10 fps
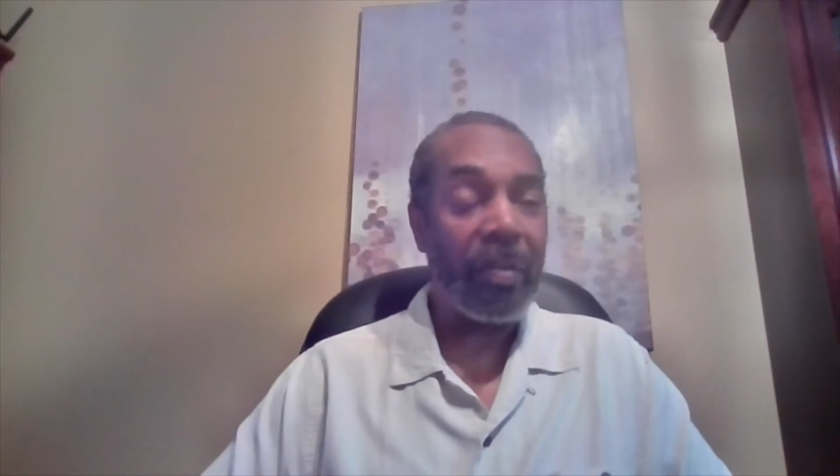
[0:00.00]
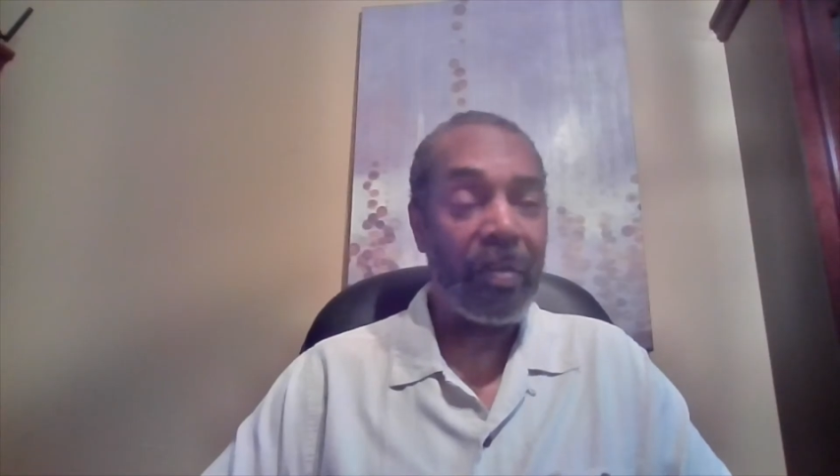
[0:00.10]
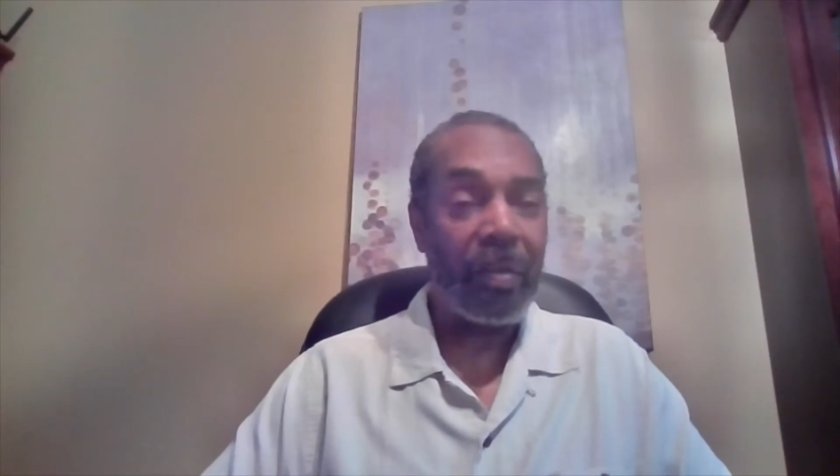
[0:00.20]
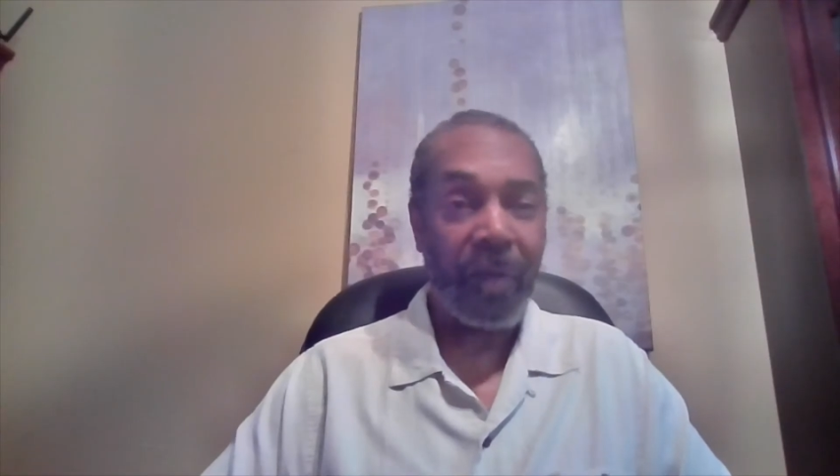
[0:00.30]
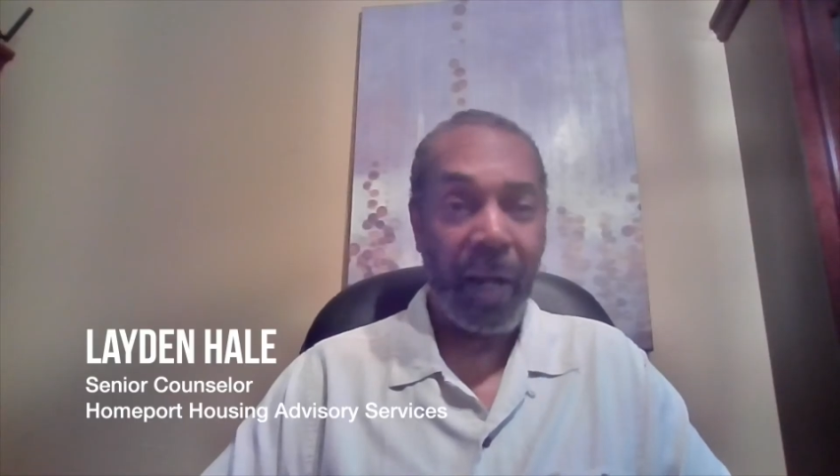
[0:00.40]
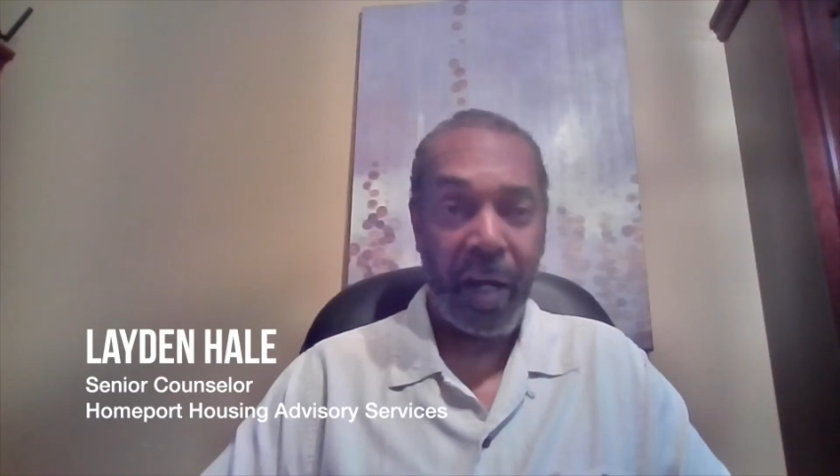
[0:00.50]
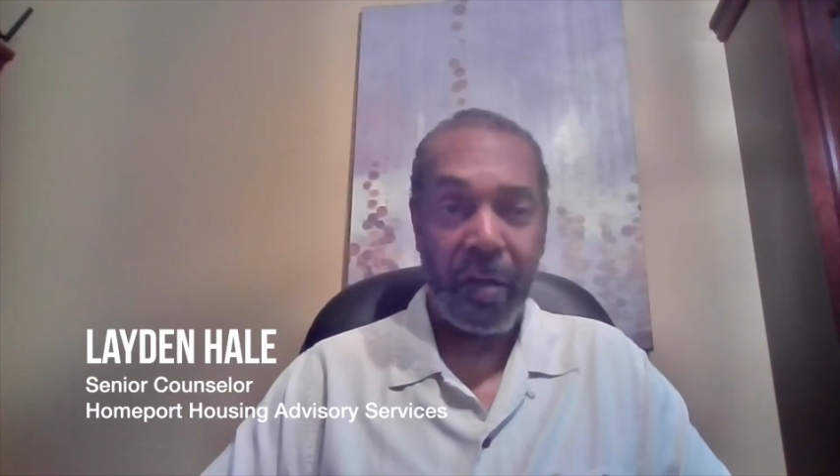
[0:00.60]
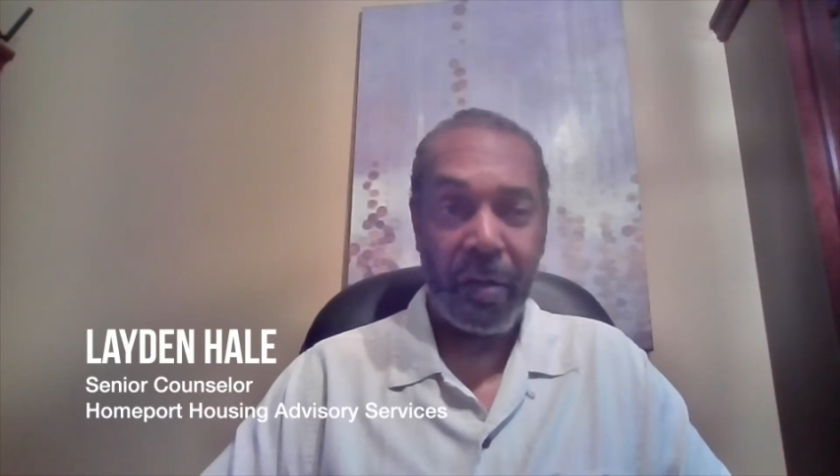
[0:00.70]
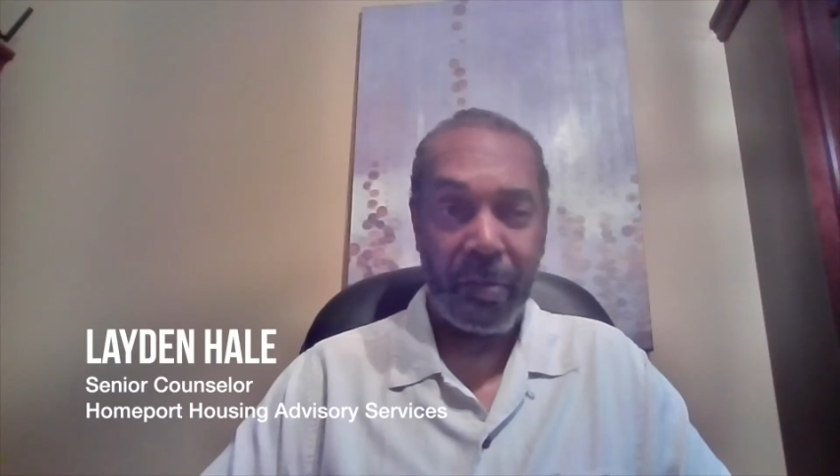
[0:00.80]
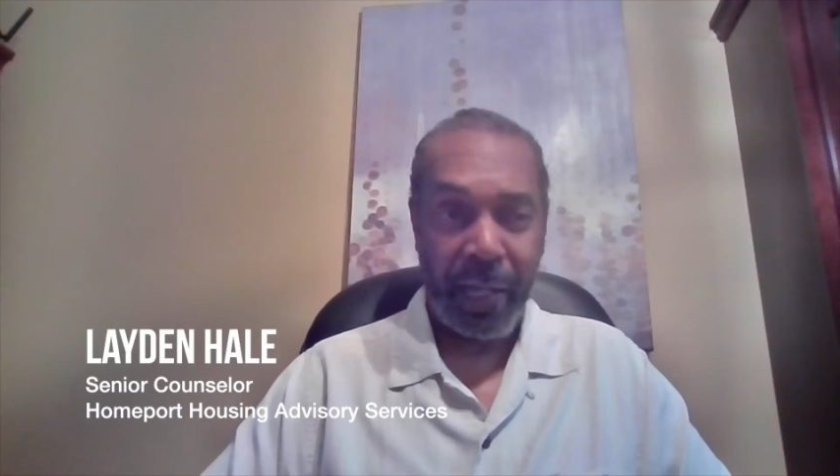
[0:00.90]
news for our
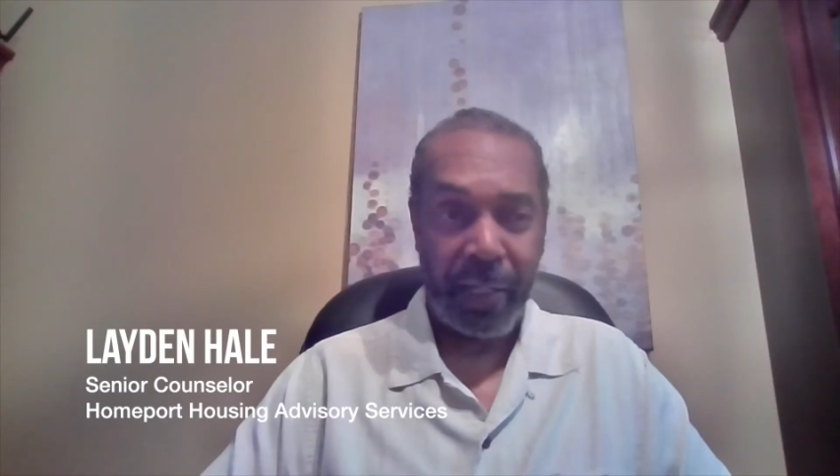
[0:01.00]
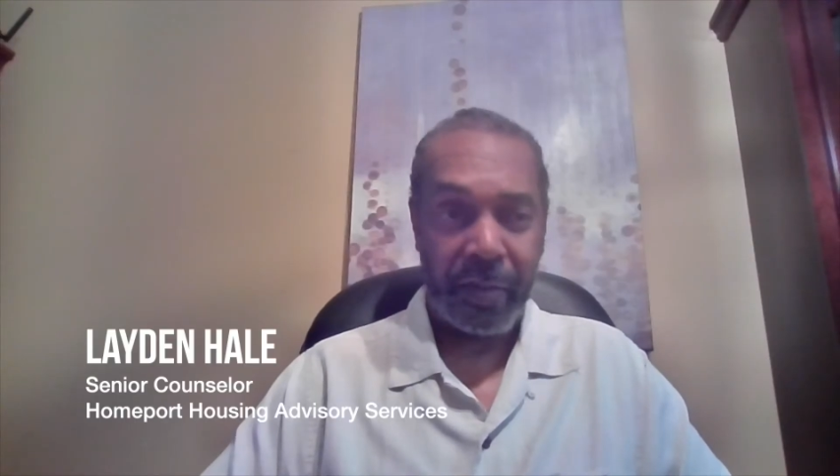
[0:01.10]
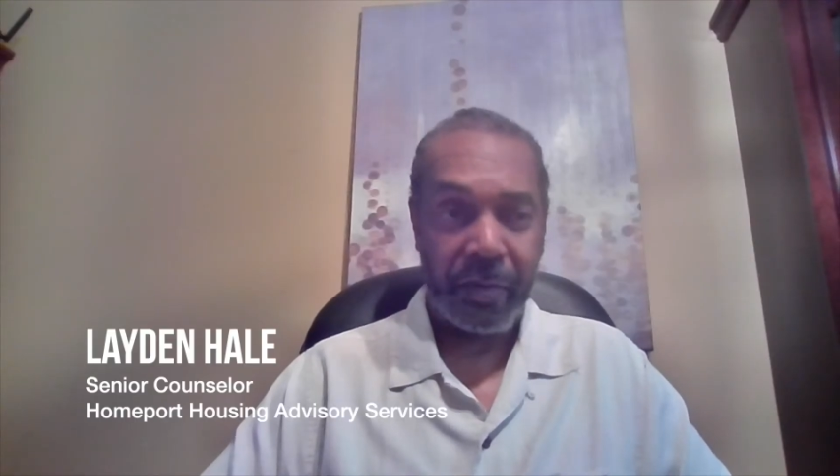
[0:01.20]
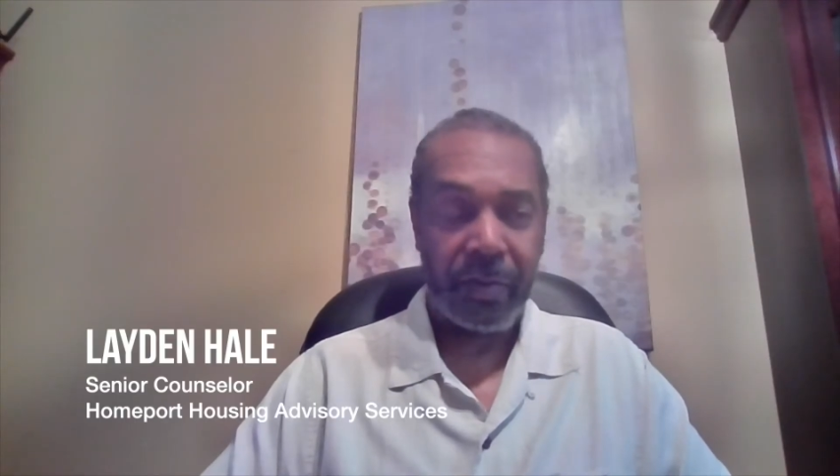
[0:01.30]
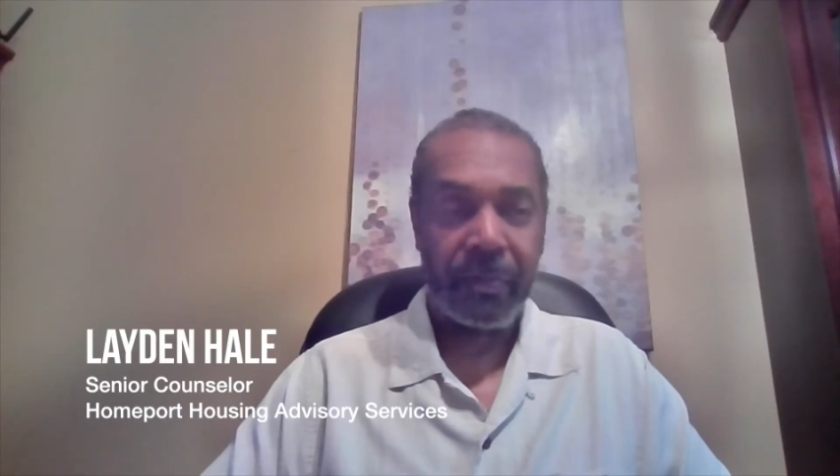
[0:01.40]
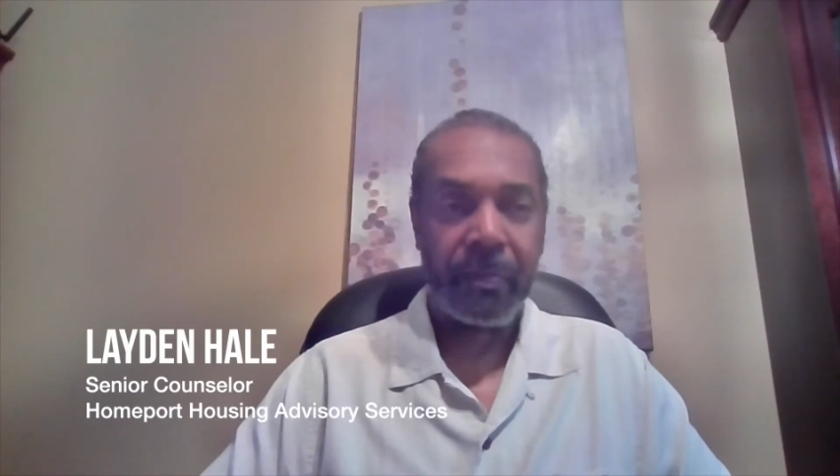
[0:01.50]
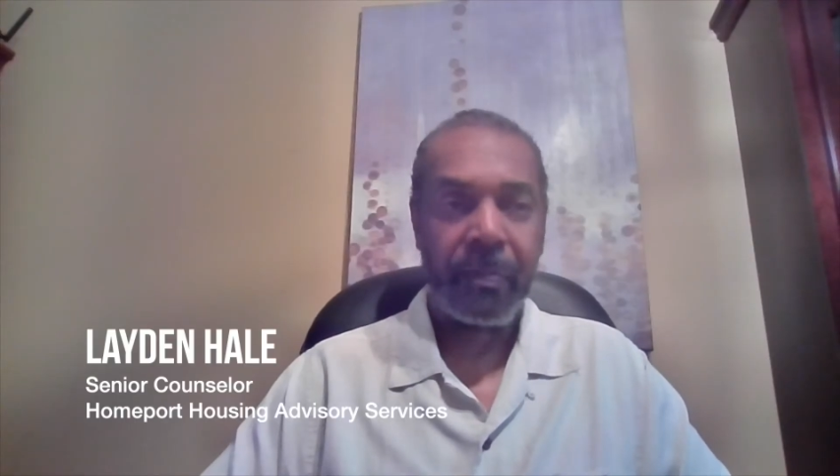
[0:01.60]
home buyers.